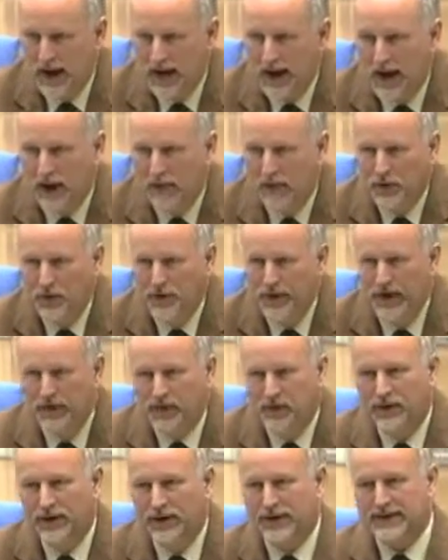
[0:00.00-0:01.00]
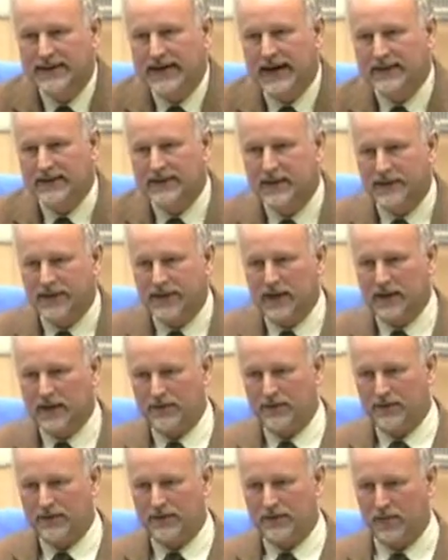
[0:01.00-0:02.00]
Now, what we are doing at IIASA, we are
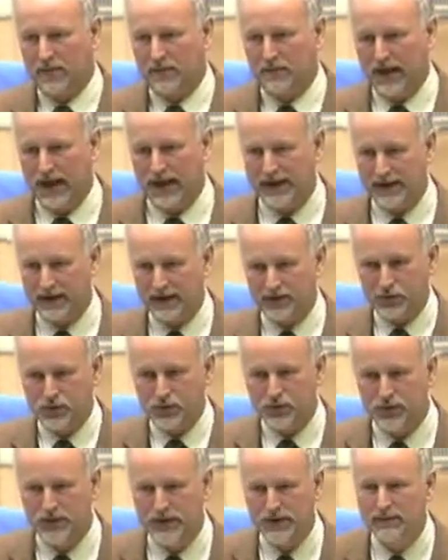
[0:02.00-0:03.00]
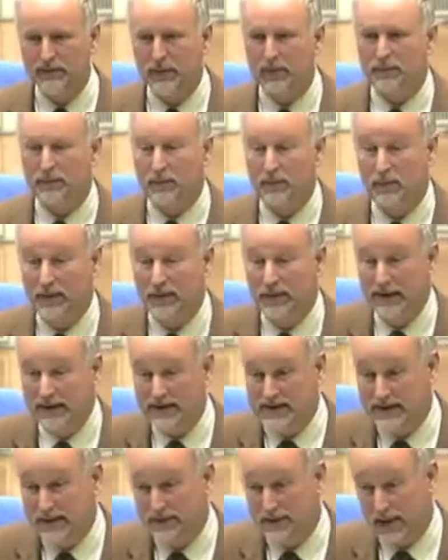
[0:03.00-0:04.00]
combining truly
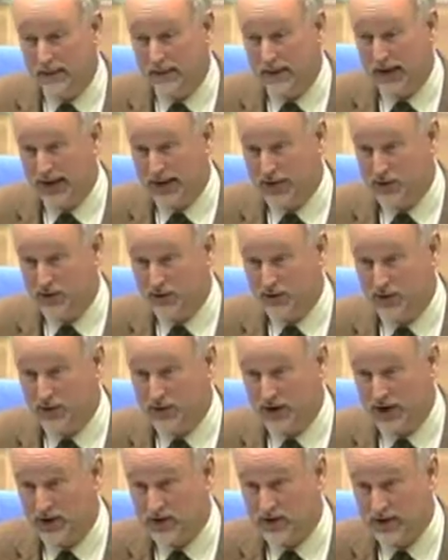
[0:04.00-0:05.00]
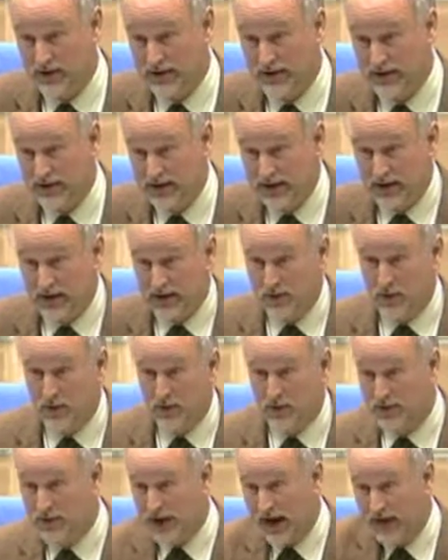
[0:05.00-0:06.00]
probabilistic population projections,
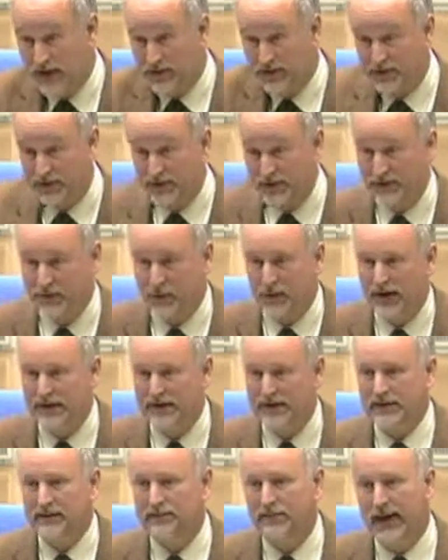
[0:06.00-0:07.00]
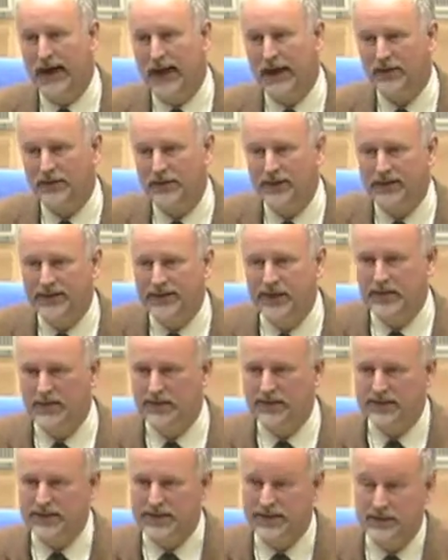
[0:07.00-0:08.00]
2,000 simulated paths, and here
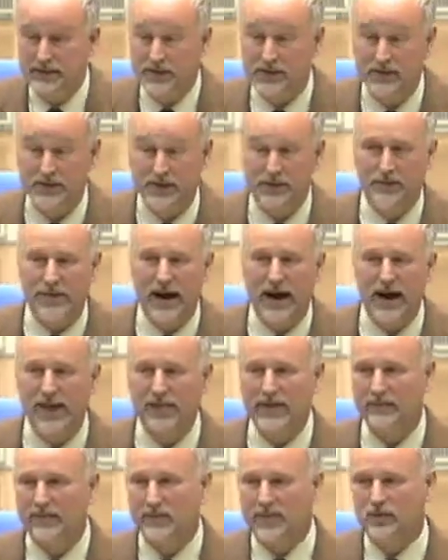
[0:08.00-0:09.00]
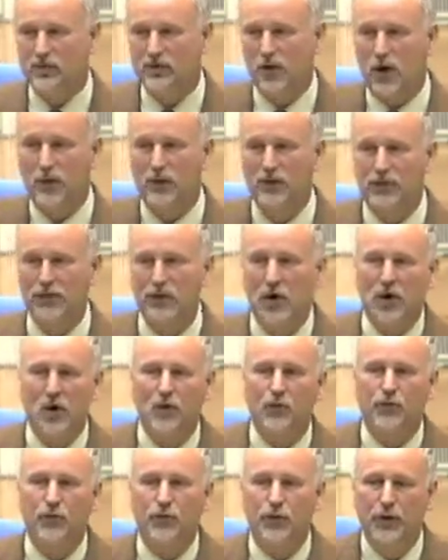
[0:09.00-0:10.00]
you see sort of the randomly chosen
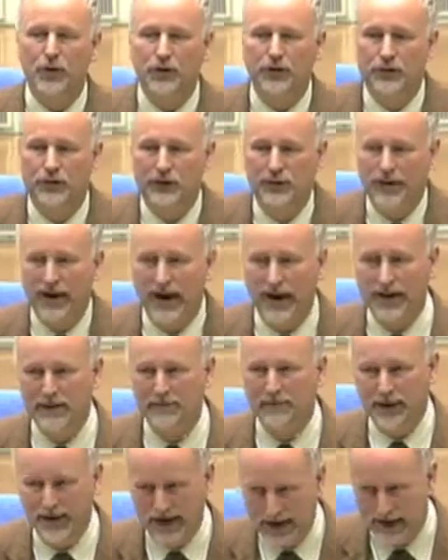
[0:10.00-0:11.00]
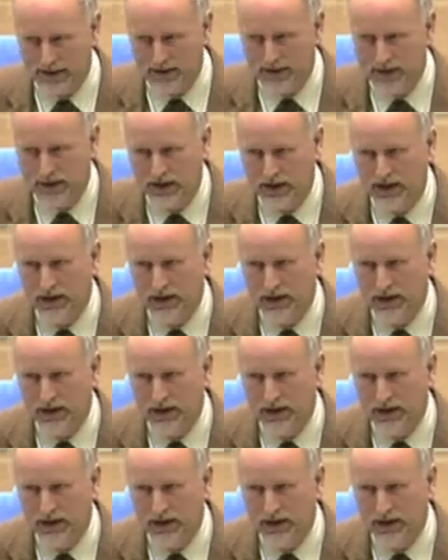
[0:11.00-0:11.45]
first 9 paths.